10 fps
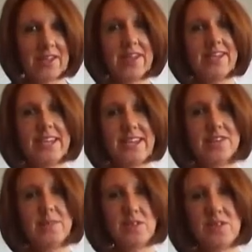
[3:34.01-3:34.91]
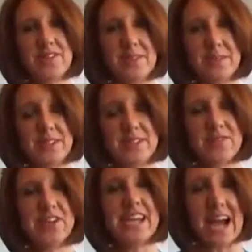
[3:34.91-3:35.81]
they need to be doing something
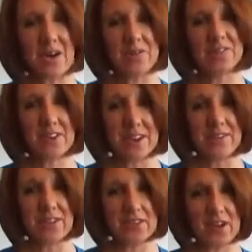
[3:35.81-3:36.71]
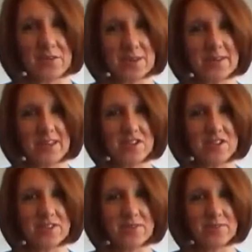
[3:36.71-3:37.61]
differently outside of the therapy
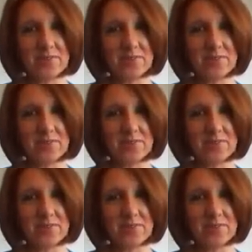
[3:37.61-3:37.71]
sessions.